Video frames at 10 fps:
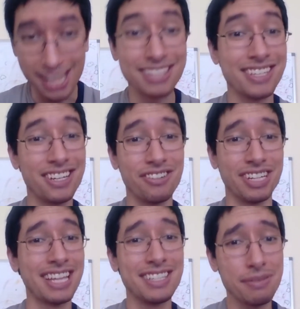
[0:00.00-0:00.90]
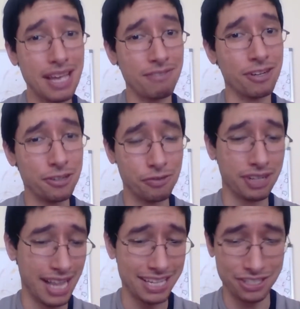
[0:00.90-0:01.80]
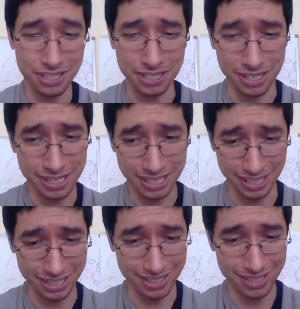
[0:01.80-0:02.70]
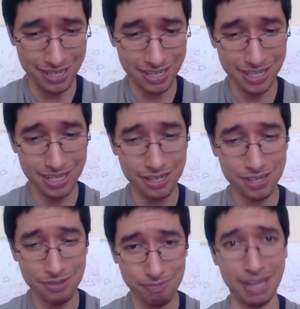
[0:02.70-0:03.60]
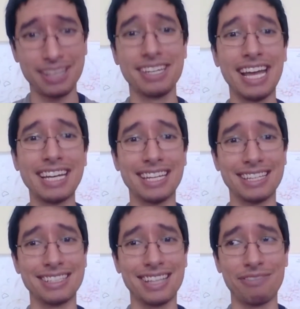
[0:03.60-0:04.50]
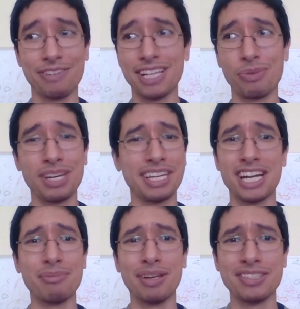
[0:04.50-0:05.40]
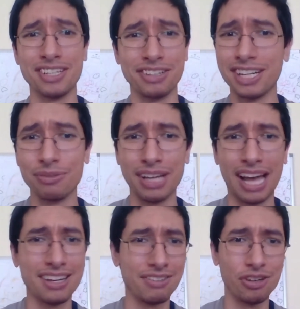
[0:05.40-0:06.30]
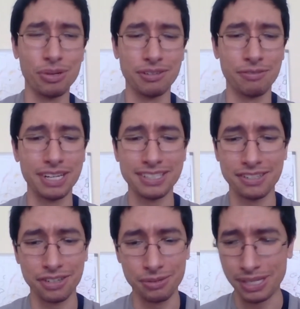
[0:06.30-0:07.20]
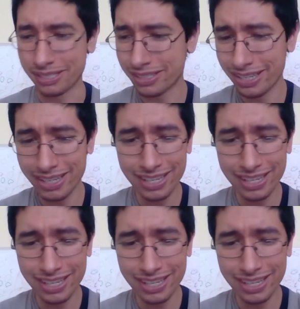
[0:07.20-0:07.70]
And centering, that's something I've learned over the last year because back in the 90s, I feel like we didn't care about centering. We, I didn't even know what the freak centering was.